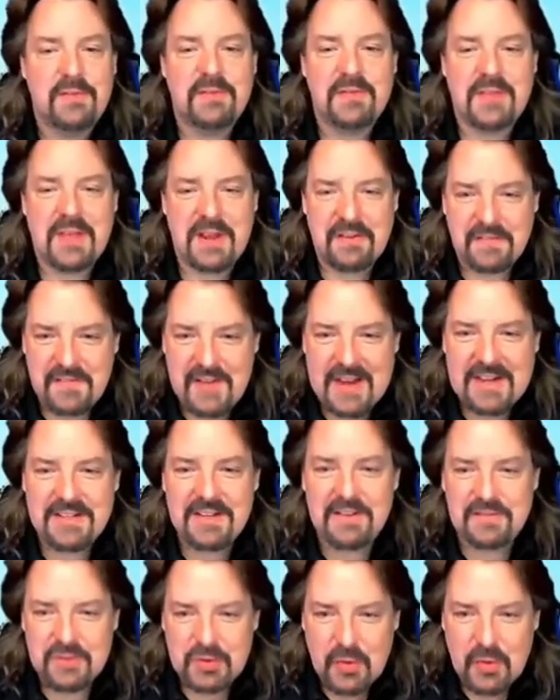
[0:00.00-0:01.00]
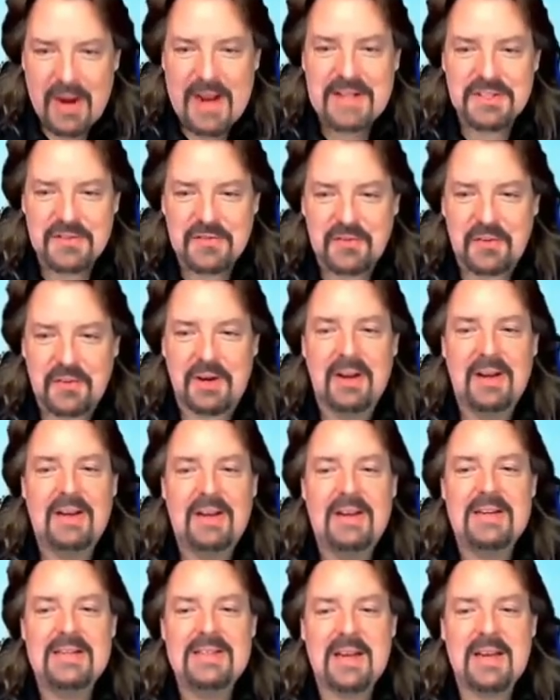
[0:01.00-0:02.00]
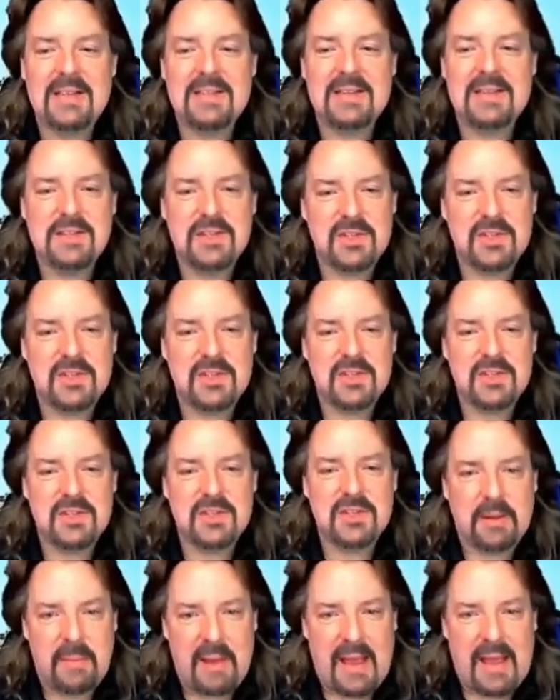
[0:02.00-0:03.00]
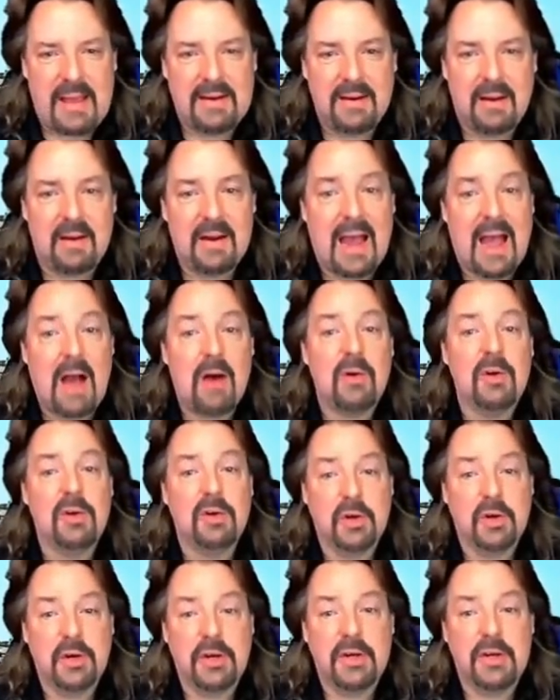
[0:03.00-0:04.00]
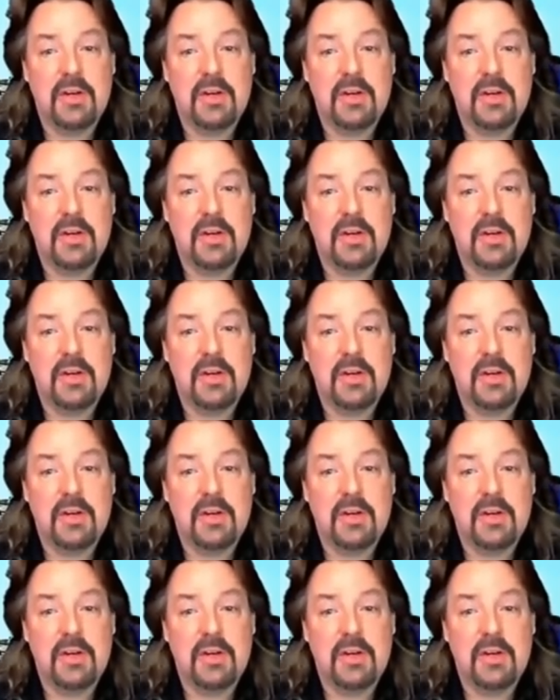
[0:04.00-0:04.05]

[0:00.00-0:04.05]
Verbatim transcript: that effective transfer doesn't solely depend on how good